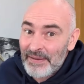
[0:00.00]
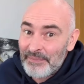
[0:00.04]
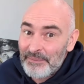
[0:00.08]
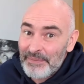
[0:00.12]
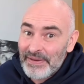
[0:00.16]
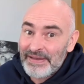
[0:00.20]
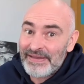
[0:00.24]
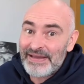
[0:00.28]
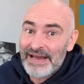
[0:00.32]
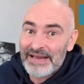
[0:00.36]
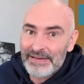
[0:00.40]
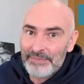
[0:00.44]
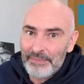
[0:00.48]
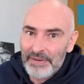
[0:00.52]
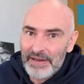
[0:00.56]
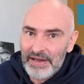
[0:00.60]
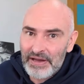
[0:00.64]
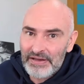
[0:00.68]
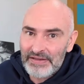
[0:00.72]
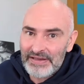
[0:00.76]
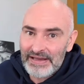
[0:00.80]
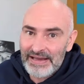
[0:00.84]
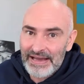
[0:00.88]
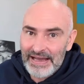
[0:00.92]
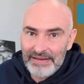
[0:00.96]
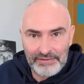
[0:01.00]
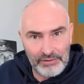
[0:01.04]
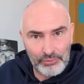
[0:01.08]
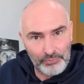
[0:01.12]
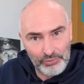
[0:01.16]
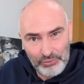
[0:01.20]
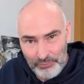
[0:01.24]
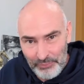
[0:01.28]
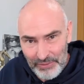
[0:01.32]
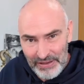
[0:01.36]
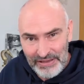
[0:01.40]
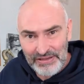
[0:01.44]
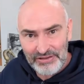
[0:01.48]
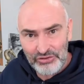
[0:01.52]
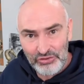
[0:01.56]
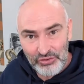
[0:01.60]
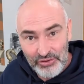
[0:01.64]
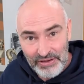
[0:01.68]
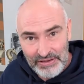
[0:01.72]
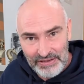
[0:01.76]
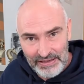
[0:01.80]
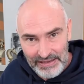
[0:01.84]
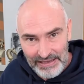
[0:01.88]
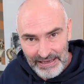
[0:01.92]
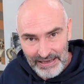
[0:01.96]
but that's because I gave up a piece
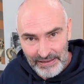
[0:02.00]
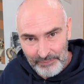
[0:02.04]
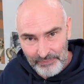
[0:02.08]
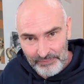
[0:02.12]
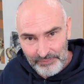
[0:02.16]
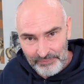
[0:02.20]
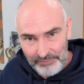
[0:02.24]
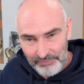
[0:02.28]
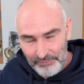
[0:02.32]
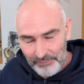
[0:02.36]
during the game.